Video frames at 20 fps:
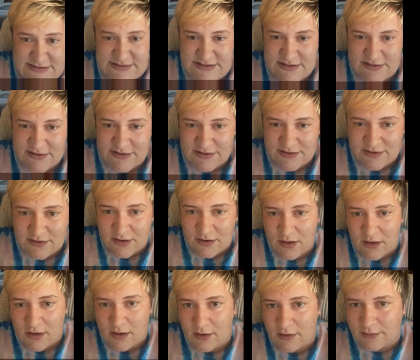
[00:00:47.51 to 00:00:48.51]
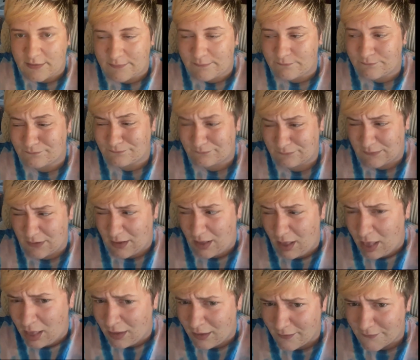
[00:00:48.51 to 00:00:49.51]
singing.
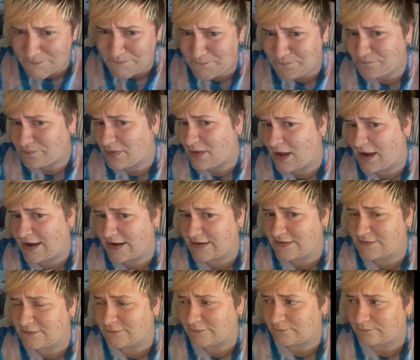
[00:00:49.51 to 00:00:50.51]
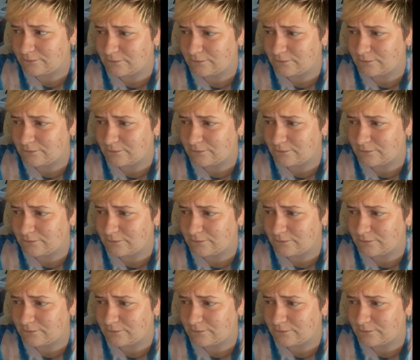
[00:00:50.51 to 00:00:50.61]
And